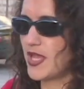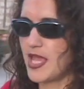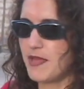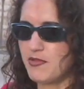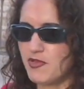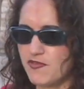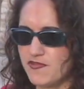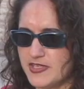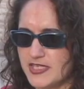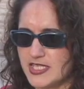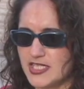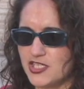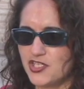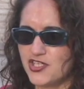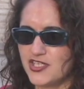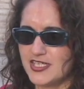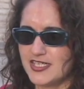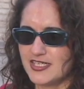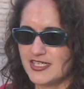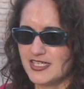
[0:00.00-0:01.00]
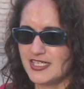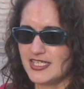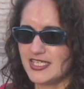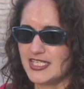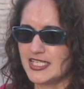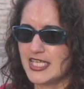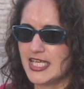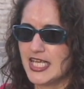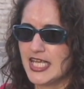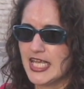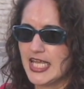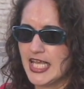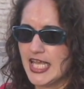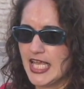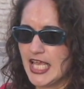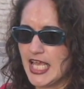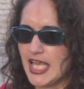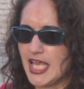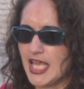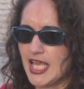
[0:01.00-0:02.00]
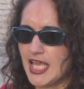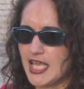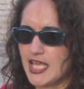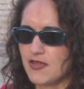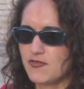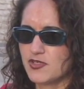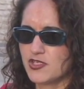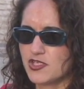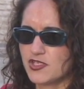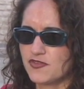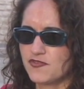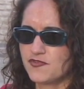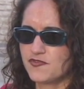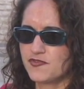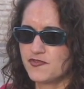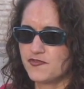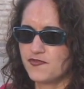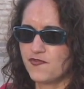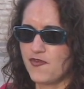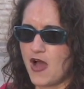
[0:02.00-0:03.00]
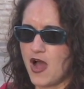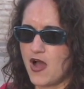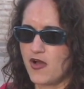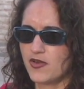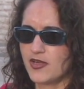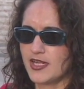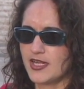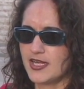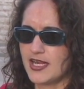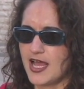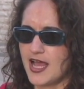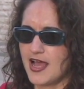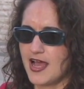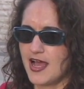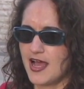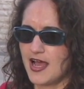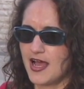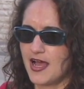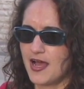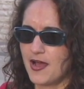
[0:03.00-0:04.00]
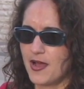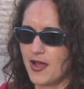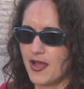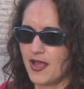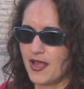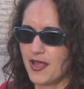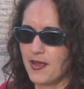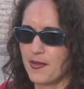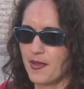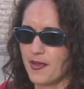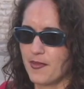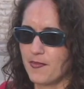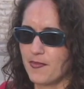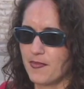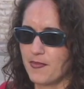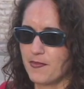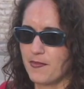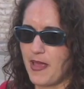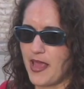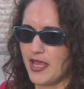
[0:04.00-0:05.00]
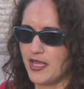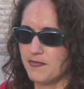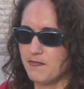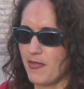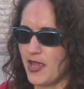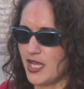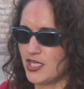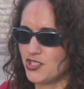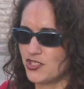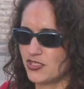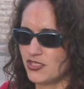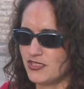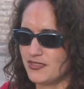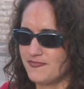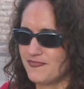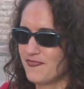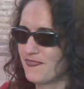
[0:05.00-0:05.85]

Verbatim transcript: came to visit Jesus. Uh, he was found in a ma manger